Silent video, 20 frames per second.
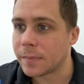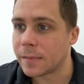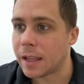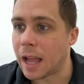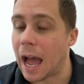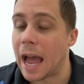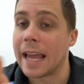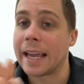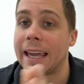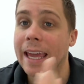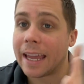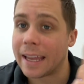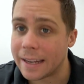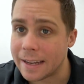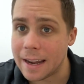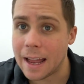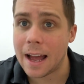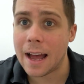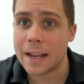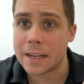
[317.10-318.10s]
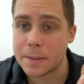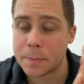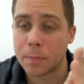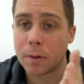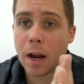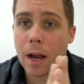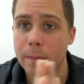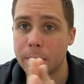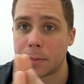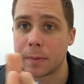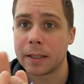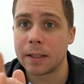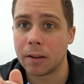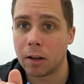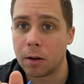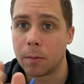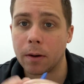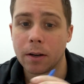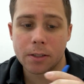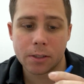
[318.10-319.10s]
I cannot probably
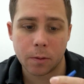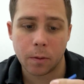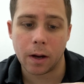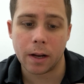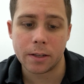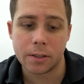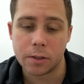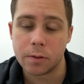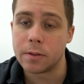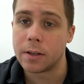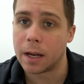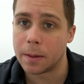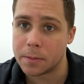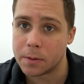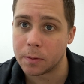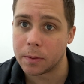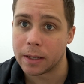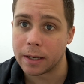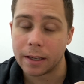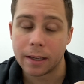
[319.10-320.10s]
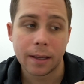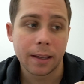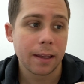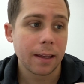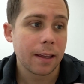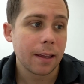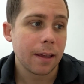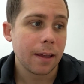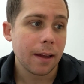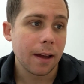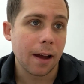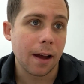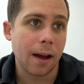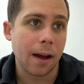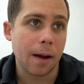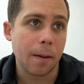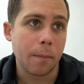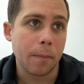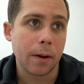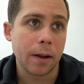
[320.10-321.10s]
low bar squat 2 times a week.
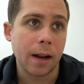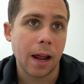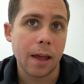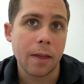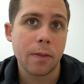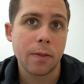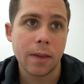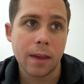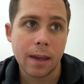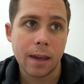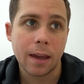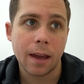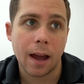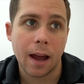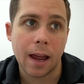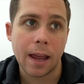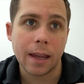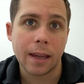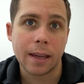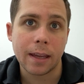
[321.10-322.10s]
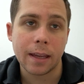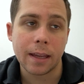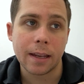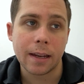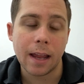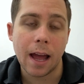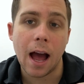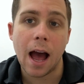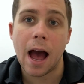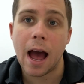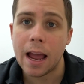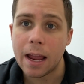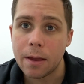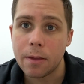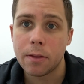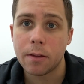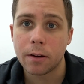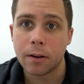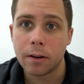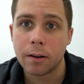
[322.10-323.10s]
But I think I can
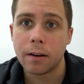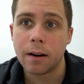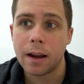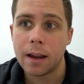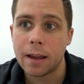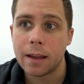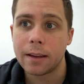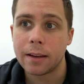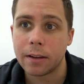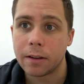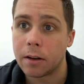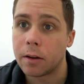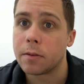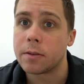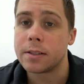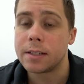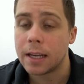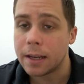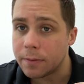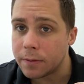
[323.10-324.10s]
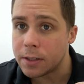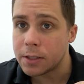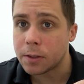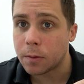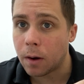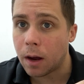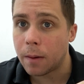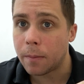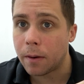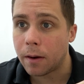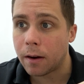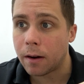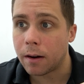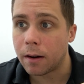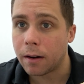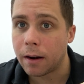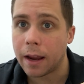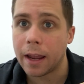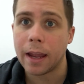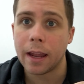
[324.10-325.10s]
either, safety squat
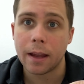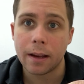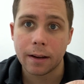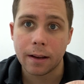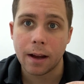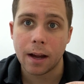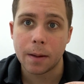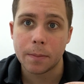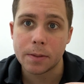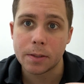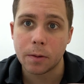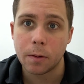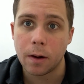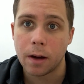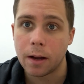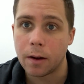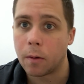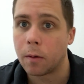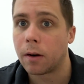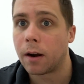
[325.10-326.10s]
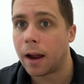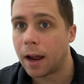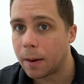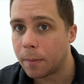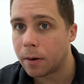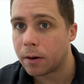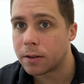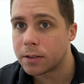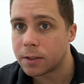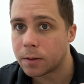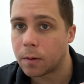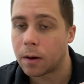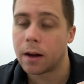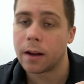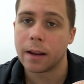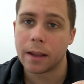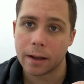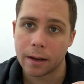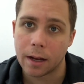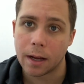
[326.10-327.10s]
bar and comp squat, or high bar
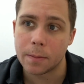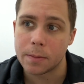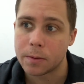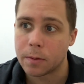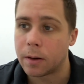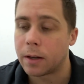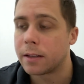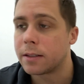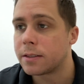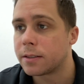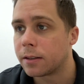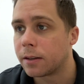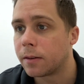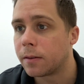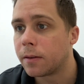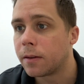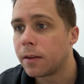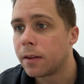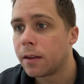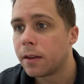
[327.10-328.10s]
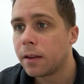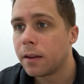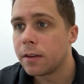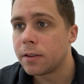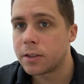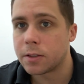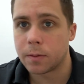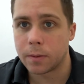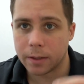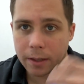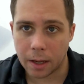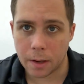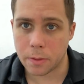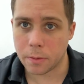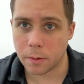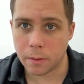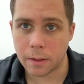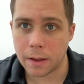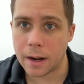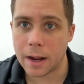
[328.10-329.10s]
squat and comp squat. So just wanted to kind of
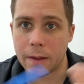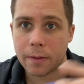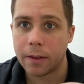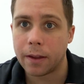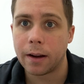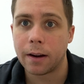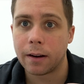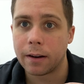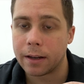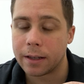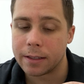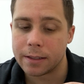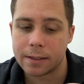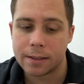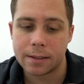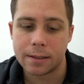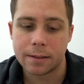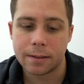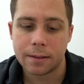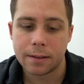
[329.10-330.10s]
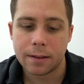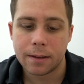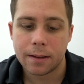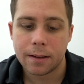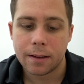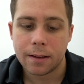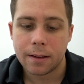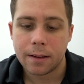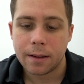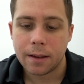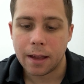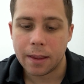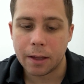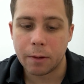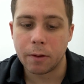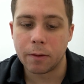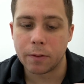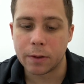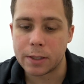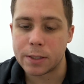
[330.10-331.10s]
throw that out there, as I
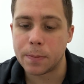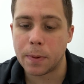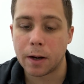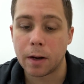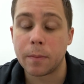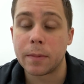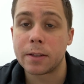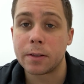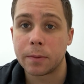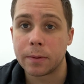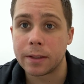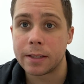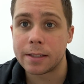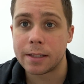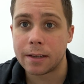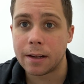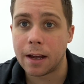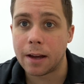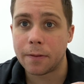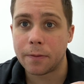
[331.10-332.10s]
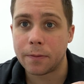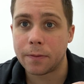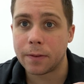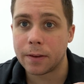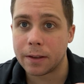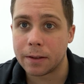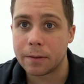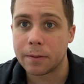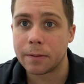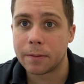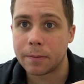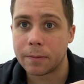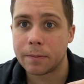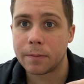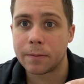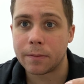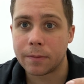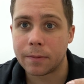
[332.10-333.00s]
think we've experimented with this enough, and